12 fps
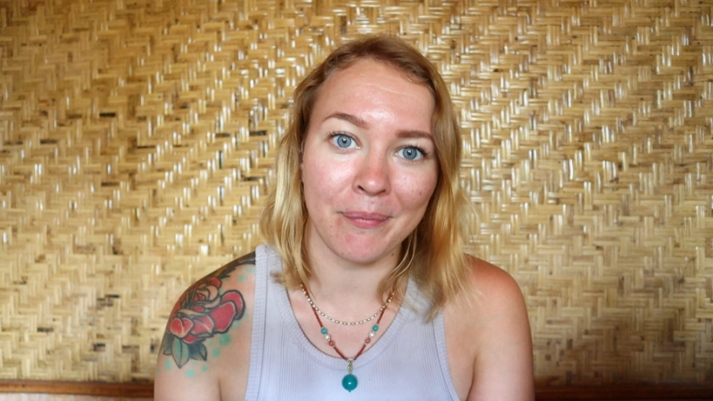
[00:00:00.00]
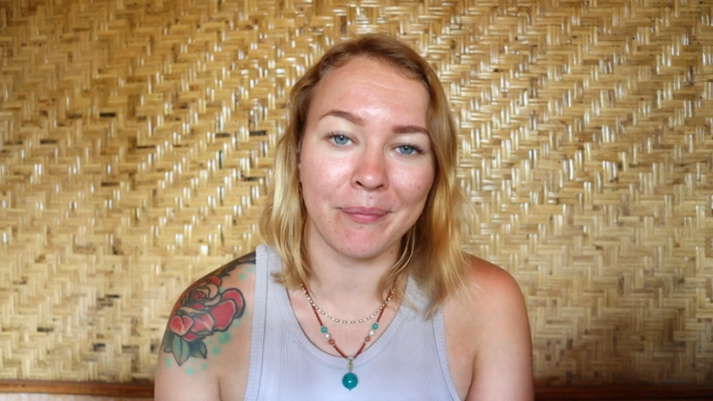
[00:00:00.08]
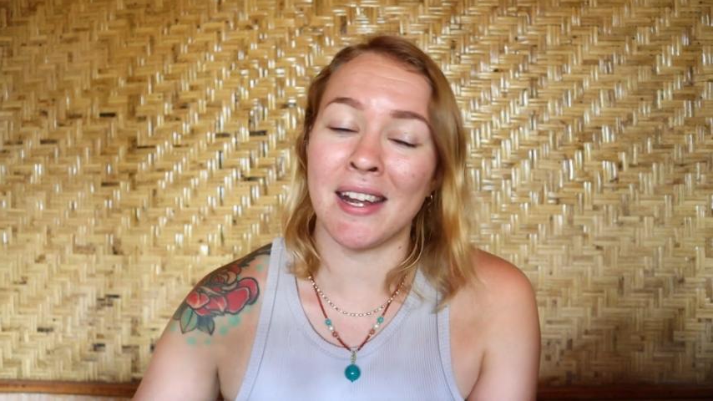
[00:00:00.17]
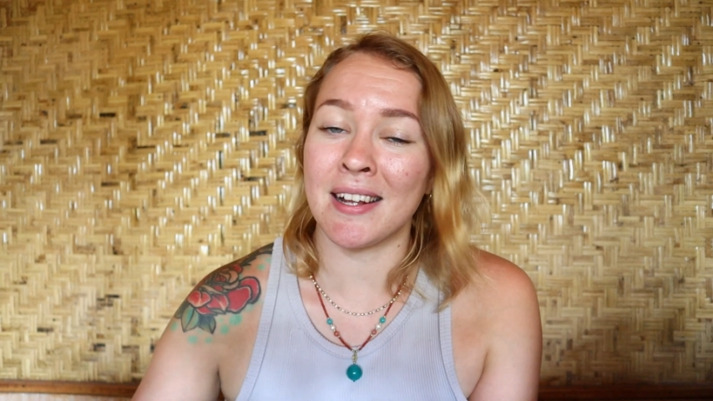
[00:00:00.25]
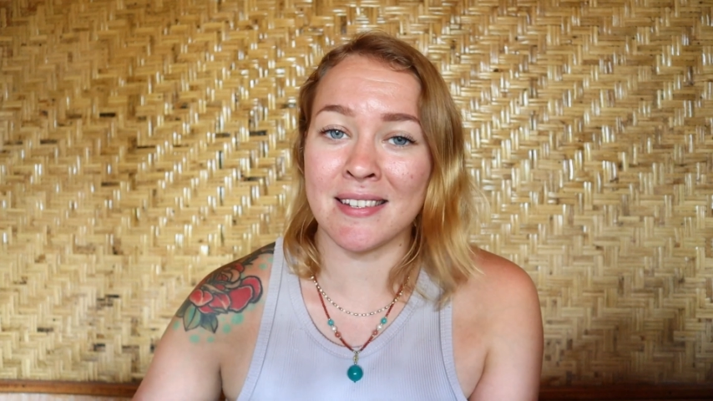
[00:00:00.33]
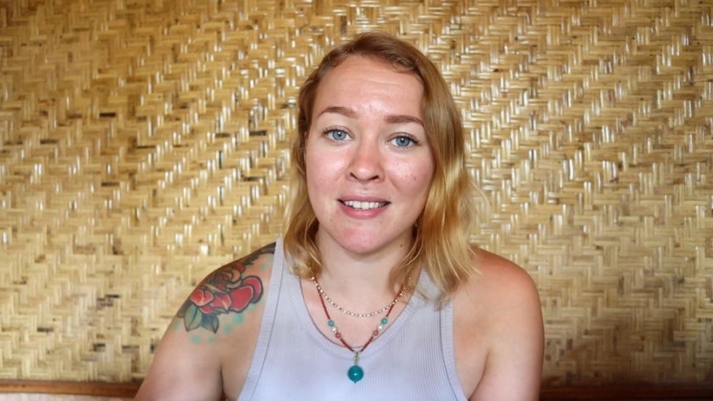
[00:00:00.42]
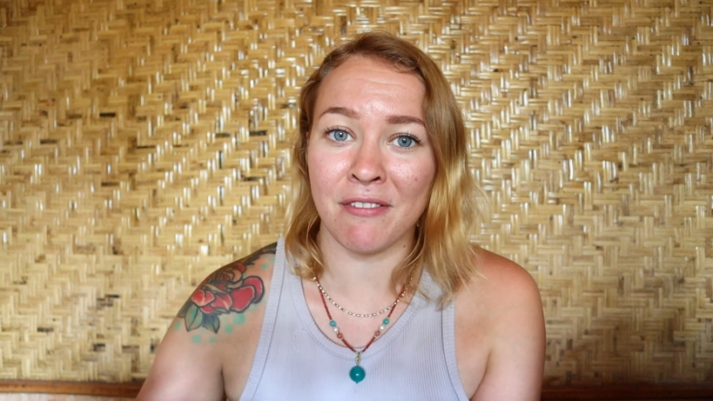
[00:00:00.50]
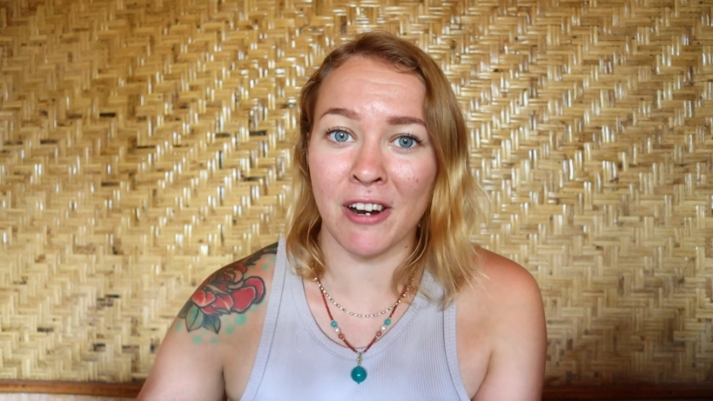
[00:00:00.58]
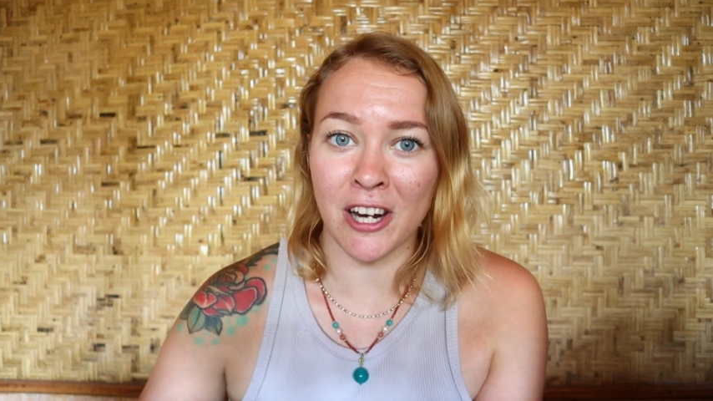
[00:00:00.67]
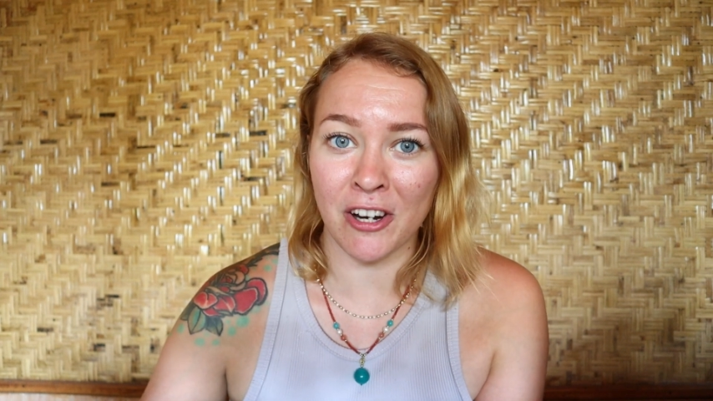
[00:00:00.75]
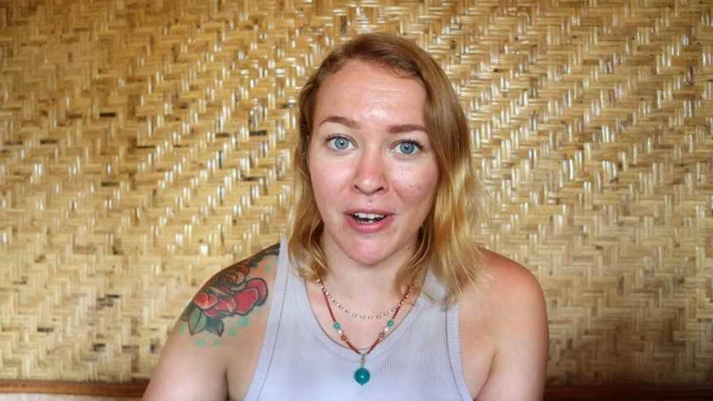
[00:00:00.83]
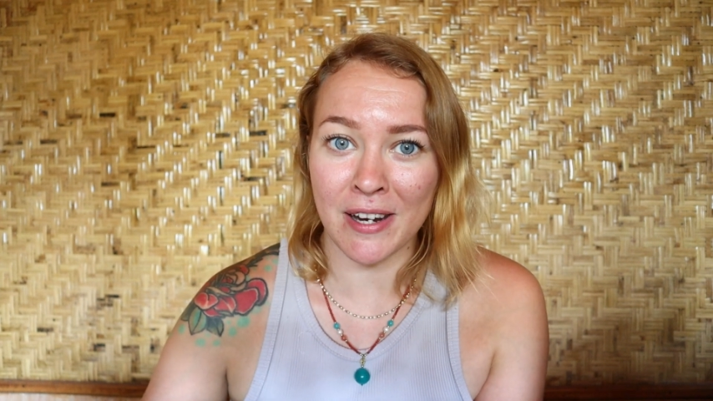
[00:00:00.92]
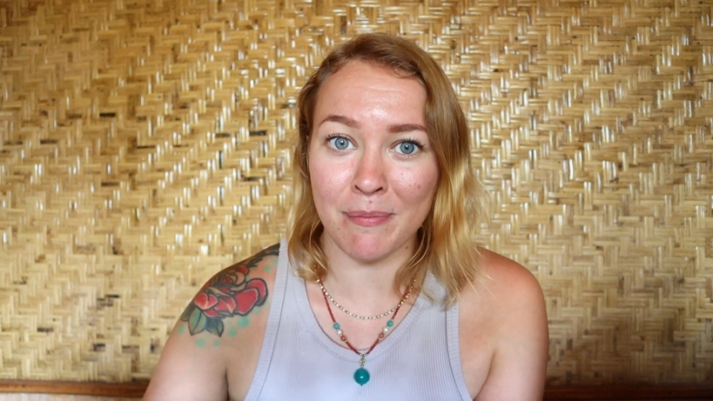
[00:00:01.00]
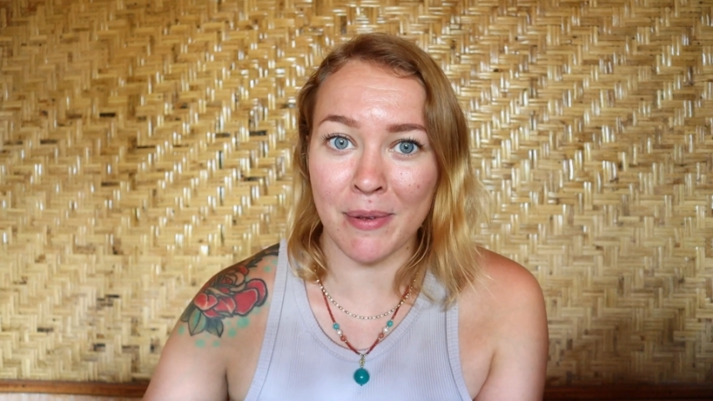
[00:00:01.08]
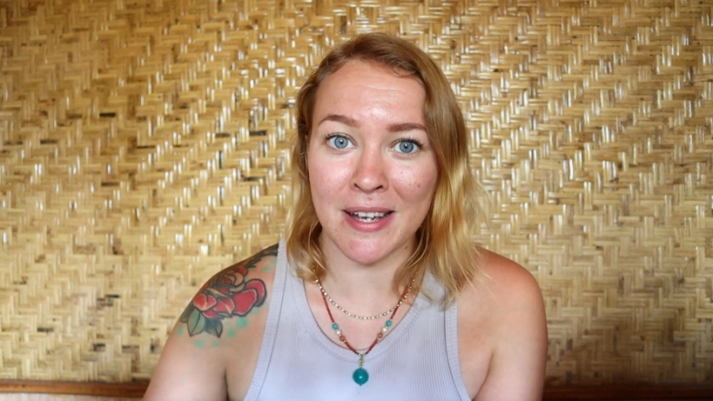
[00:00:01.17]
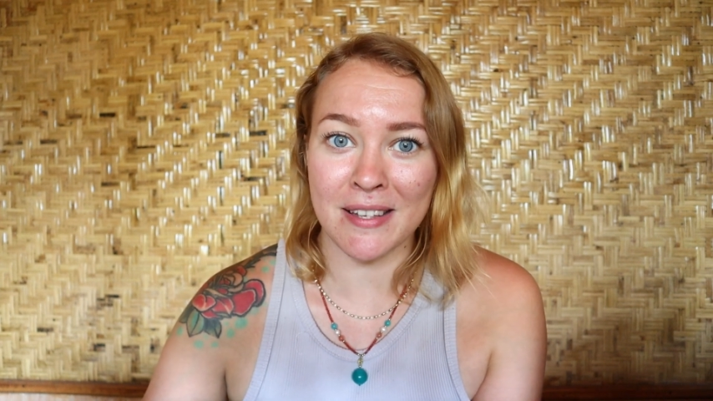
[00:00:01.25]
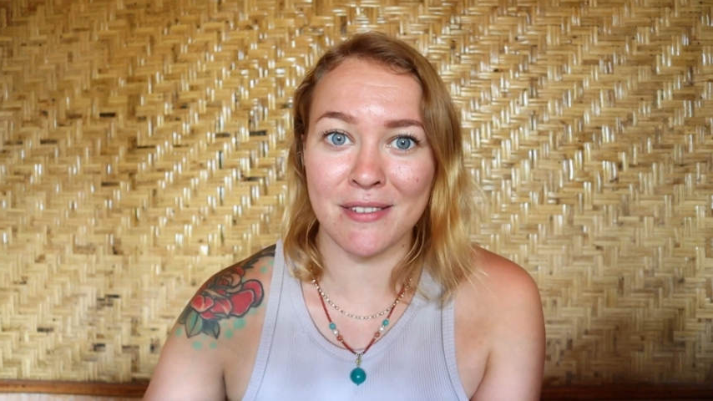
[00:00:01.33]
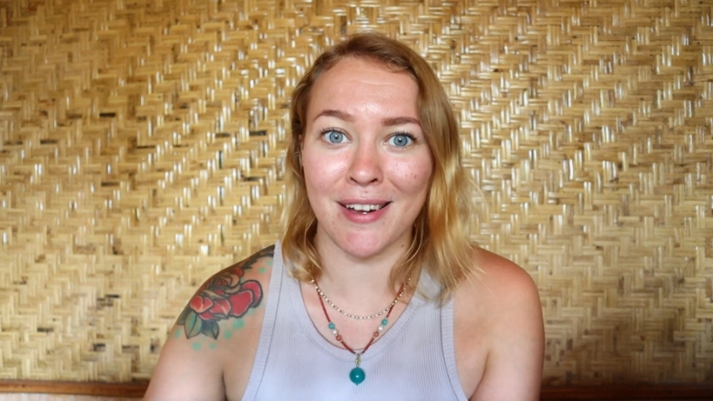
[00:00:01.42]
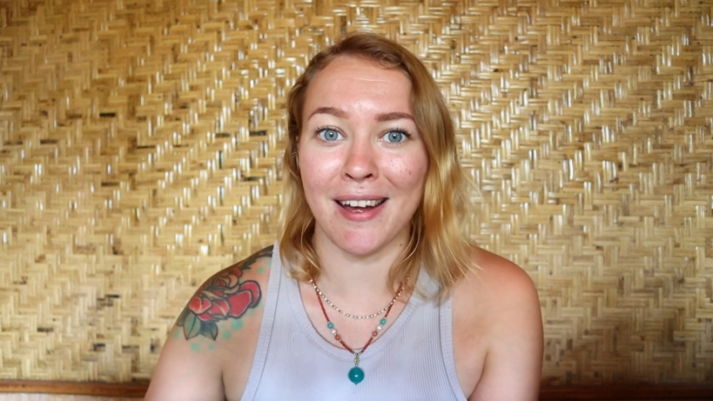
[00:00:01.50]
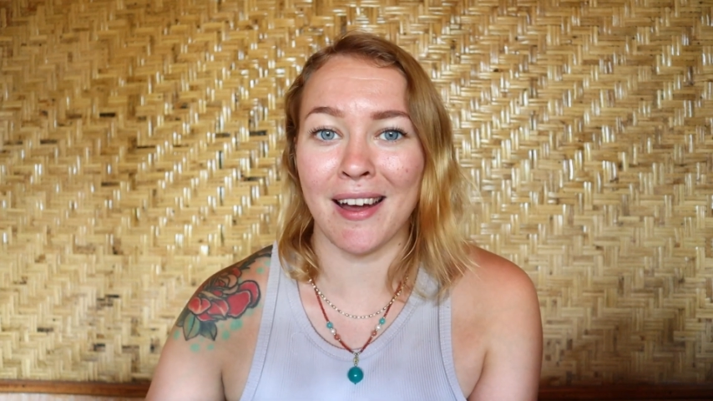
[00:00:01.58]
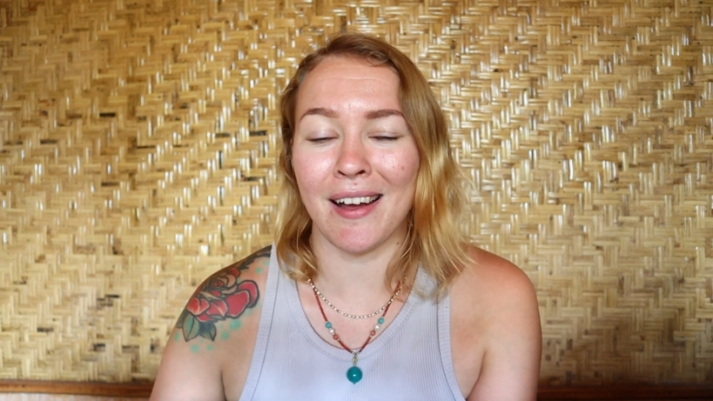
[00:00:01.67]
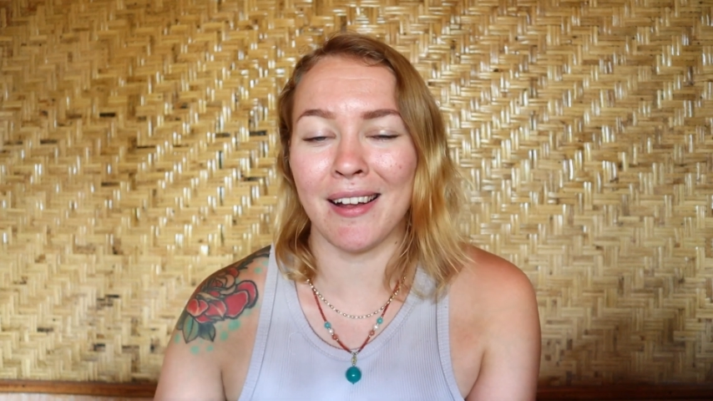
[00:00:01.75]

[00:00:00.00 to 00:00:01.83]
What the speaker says: It is a very great place to